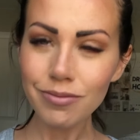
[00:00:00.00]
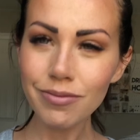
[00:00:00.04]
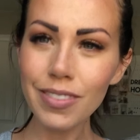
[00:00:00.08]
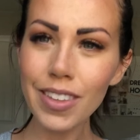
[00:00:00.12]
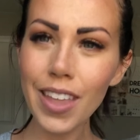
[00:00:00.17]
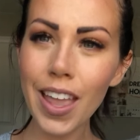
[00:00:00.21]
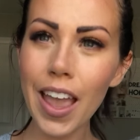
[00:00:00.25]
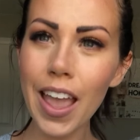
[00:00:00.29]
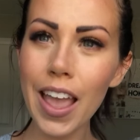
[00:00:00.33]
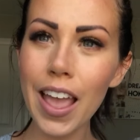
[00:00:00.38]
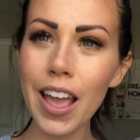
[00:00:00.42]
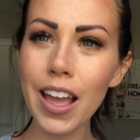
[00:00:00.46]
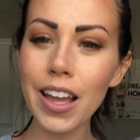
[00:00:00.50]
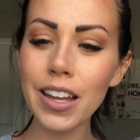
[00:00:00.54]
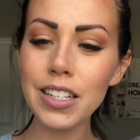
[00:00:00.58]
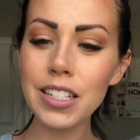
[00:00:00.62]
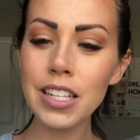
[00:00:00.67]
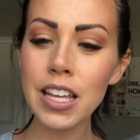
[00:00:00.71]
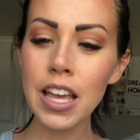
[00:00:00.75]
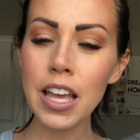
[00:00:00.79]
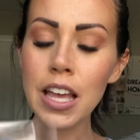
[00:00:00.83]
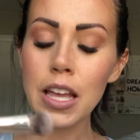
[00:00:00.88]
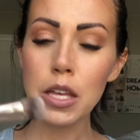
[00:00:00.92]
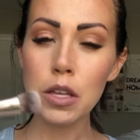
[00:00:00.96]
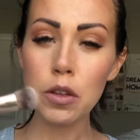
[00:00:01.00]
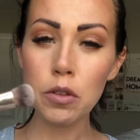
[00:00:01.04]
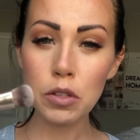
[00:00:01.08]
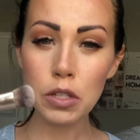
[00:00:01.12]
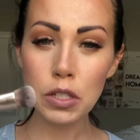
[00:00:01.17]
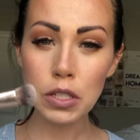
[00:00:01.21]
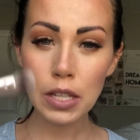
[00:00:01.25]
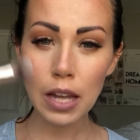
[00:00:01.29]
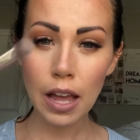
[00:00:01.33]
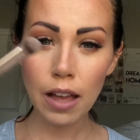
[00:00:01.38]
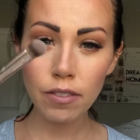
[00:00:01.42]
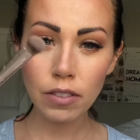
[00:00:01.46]
And you
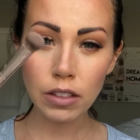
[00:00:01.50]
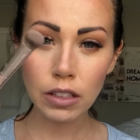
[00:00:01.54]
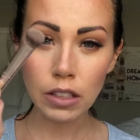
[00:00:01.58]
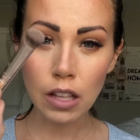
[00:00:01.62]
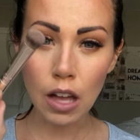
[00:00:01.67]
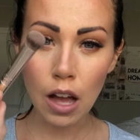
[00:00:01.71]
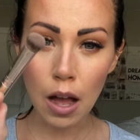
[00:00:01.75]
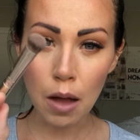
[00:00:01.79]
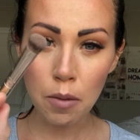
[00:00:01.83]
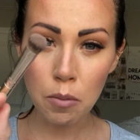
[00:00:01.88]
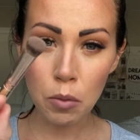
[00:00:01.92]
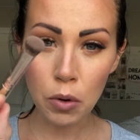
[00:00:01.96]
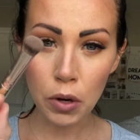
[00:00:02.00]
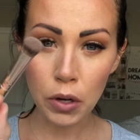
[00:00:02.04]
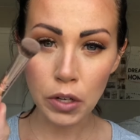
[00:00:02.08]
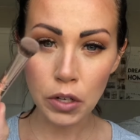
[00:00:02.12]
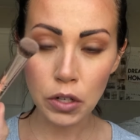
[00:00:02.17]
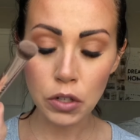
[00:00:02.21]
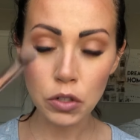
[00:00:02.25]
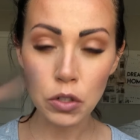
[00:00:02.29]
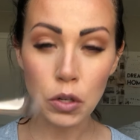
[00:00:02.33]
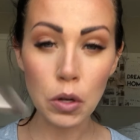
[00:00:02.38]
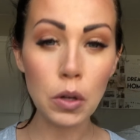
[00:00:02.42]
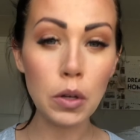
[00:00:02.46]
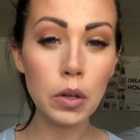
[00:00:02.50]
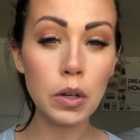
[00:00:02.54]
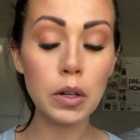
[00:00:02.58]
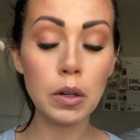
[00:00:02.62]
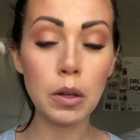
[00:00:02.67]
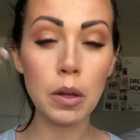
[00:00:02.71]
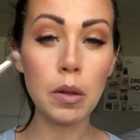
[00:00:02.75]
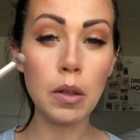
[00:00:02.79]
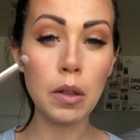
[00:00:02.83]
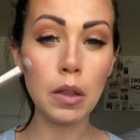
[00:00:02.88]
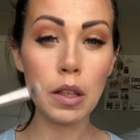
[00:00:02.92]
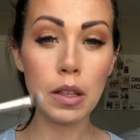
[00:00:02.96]
just have a lot more control.
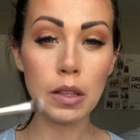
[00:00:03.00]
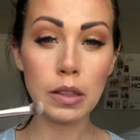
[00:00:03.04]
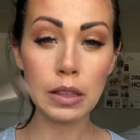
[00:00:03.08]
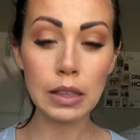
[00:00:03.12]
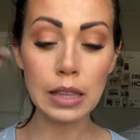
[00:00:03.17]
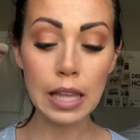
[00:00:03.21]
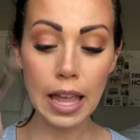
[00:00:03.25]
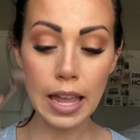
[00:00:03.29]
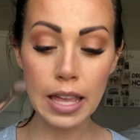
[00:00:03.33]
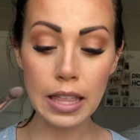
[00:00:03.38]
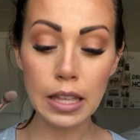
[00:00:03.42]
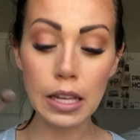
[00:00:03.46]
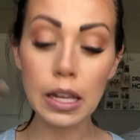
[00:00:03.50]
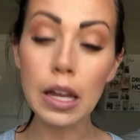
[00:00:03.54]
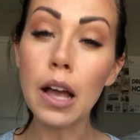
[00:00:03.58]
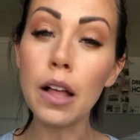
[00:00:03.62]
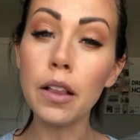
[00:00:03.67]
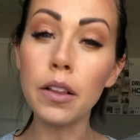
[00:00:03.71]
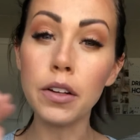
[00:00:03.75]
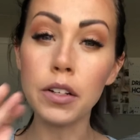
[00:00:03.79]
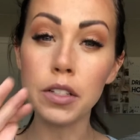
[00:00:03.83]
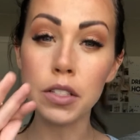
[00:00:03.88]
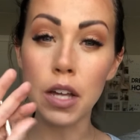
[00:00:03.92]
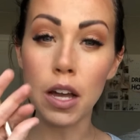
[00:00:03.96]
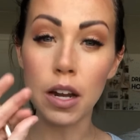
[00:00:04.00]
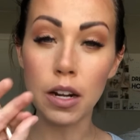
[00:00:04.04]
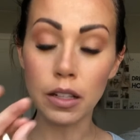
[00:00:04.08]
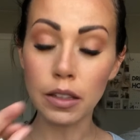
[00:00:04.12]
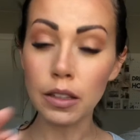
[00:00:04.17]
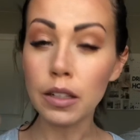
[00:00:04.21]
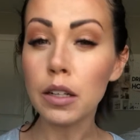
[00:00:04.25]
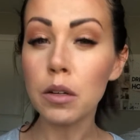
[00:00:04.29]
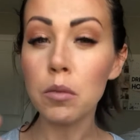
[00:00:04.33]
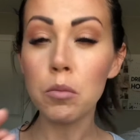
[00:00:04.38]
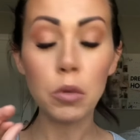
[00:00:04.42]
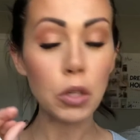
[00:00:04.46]
It'll lay the colors on a
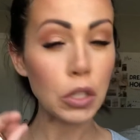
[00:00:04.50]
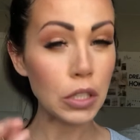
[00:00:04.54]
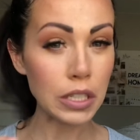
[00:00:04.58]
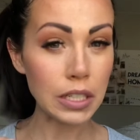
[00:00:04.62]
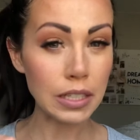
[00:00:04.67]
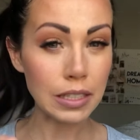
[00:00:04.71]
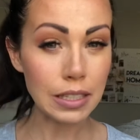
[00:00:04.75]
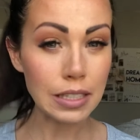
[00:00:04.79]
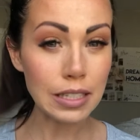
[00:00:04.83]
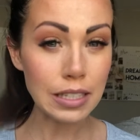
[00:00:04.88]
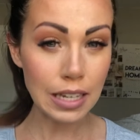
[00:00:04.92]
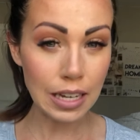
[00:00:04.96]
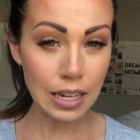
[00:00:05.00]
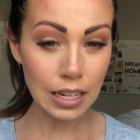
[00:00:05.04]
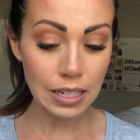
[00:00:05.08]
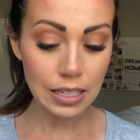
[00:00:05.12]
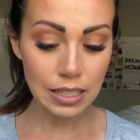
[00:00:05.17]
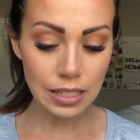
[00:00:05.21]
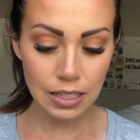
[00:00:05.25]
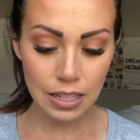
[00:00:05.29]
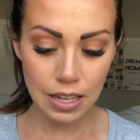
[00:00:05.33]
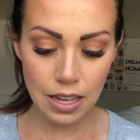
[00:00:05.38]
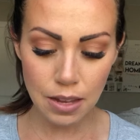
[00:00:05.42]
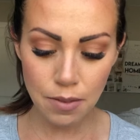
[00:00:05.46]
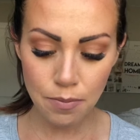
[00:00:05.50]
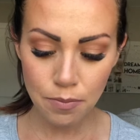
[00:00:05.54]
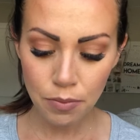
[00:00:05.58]
little more distinctly.